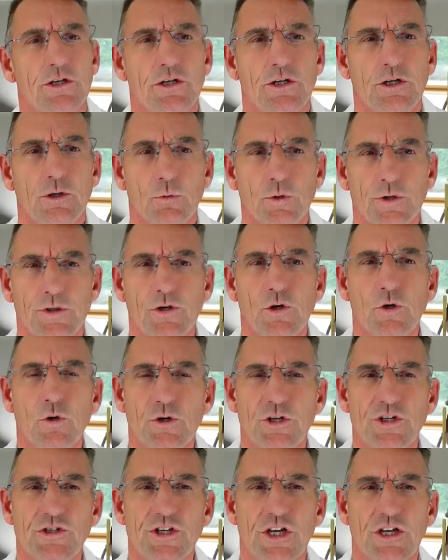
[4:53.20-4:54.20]
with your
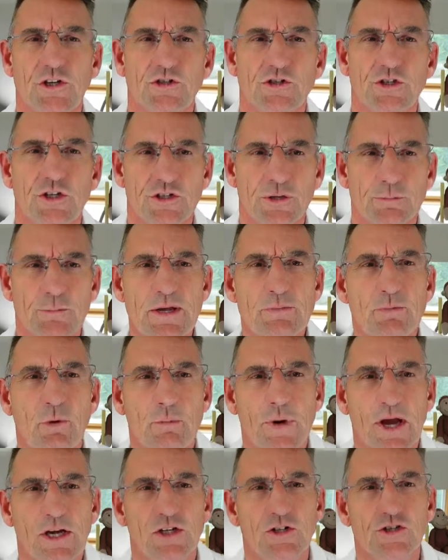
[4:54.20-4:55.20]
intention as a people
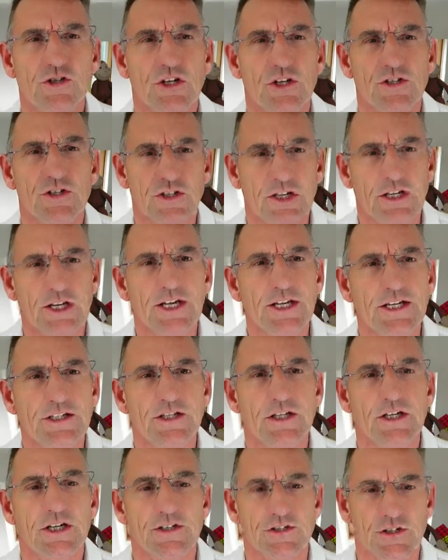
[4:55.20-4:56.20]
manager, as a
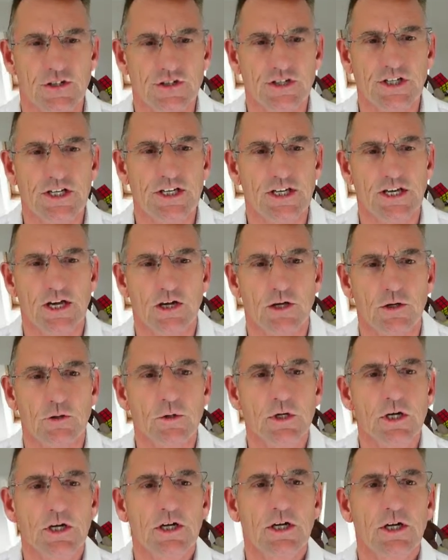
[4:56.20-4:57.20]
leader, as a CEO,
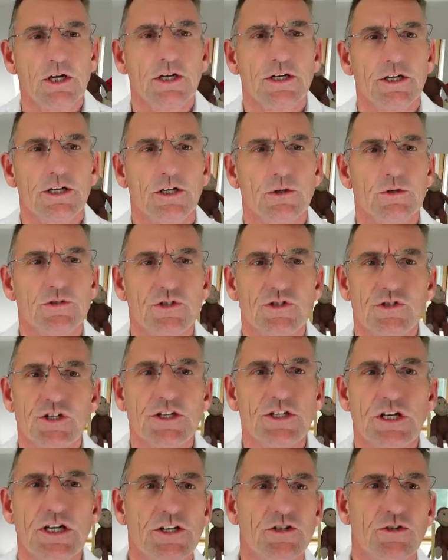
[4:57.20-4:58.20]
as a
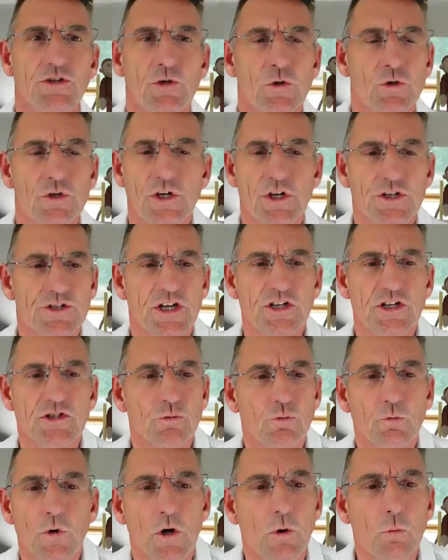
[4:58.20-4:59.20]
senior leader in an organisation,
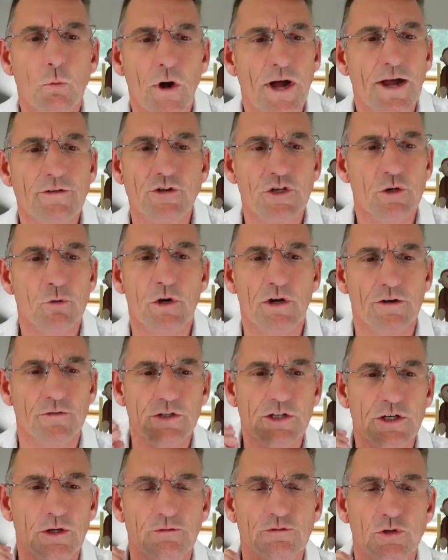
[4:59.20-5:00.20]
whatever you are,
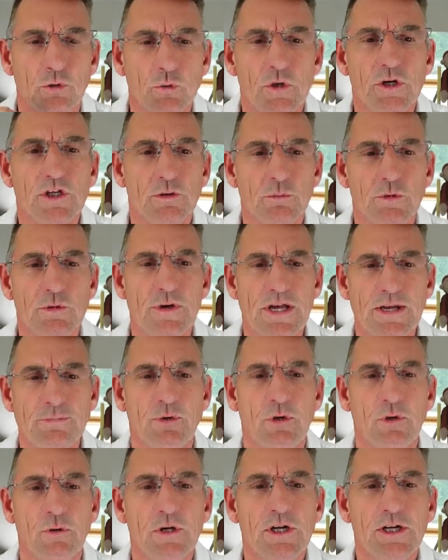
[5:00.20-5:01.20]
if you're working with
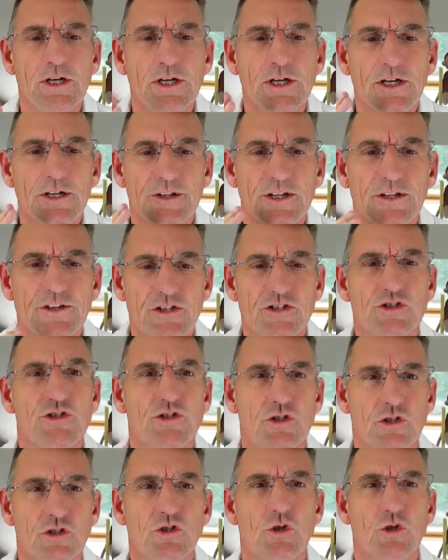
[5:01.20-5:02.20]
people, then this is
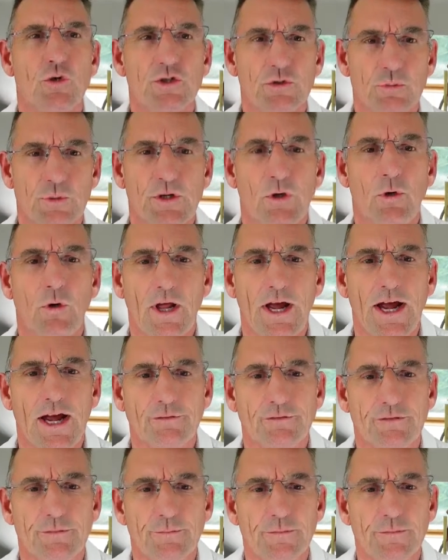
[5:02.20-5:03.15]
a choice we all have,